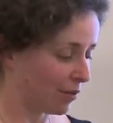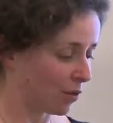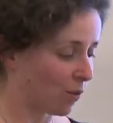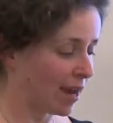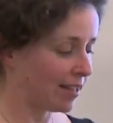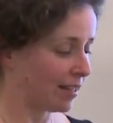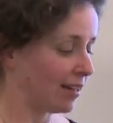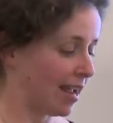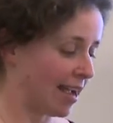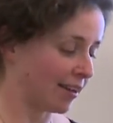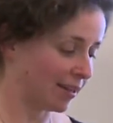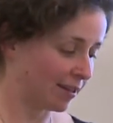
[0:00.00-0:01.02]
way that
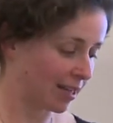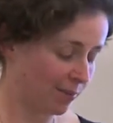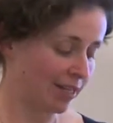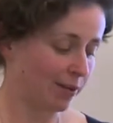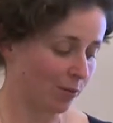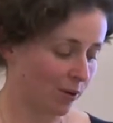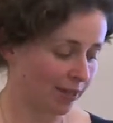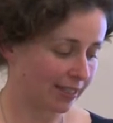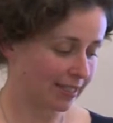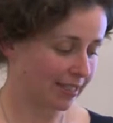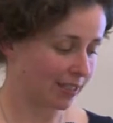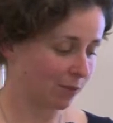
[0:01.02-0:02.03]
our committee
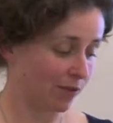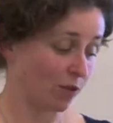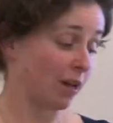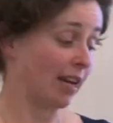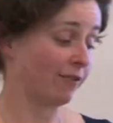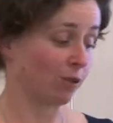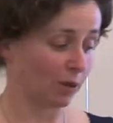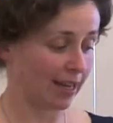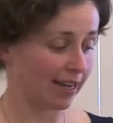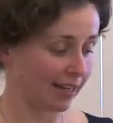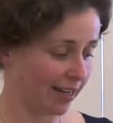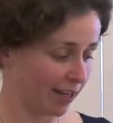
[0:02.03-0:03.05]
works is that we've got our 4
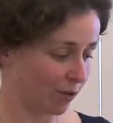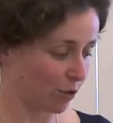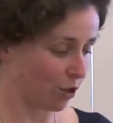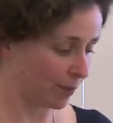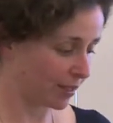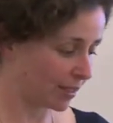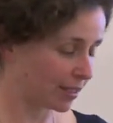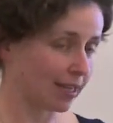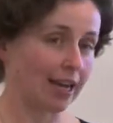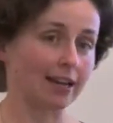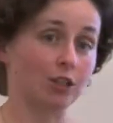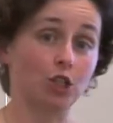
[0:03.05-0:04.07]
Landcare groups.
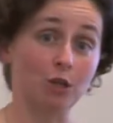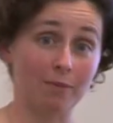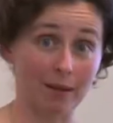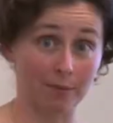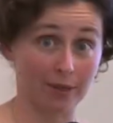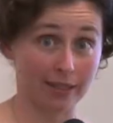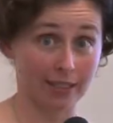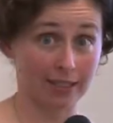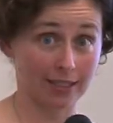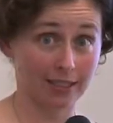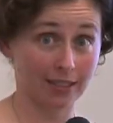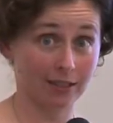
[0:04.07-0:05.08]
2
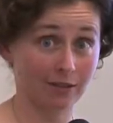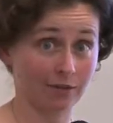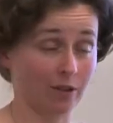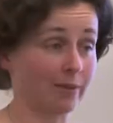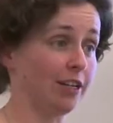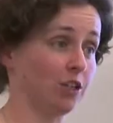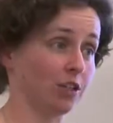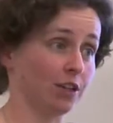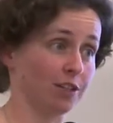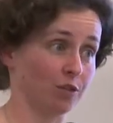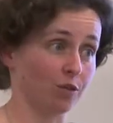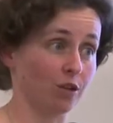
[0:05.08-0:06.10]
members from each of
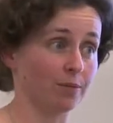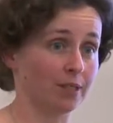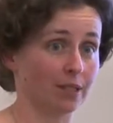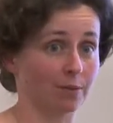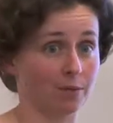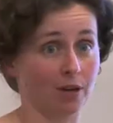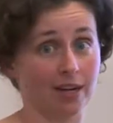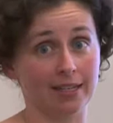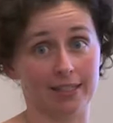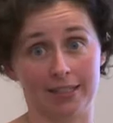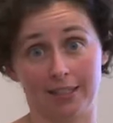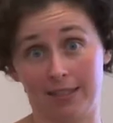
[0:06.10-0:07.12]
those groups
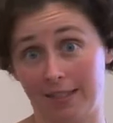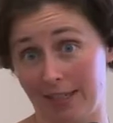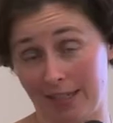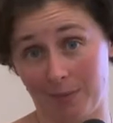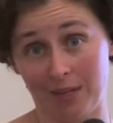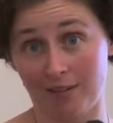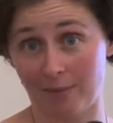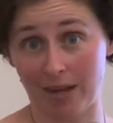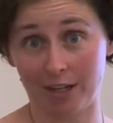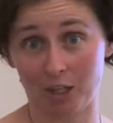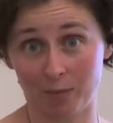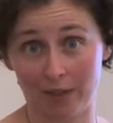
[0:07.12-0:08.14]
comprises the Committee of
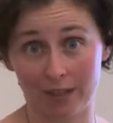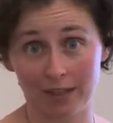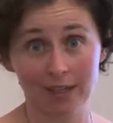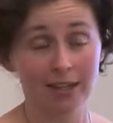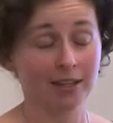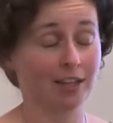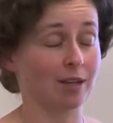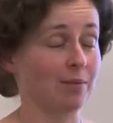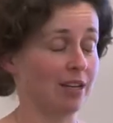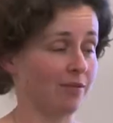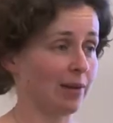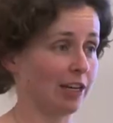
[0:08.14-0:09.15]
Management. The
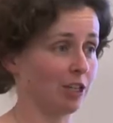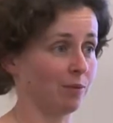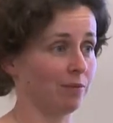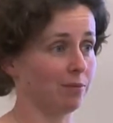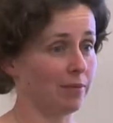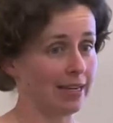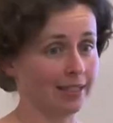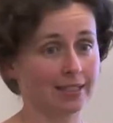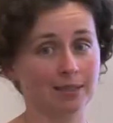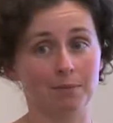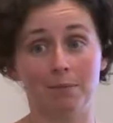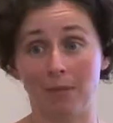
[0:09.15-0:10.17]
Committee of Management
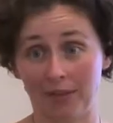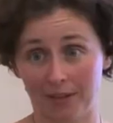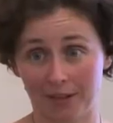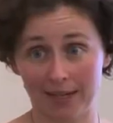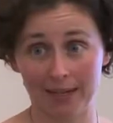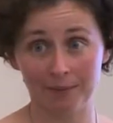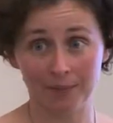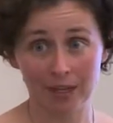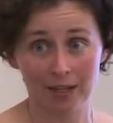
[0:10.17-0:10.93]
meets monthly.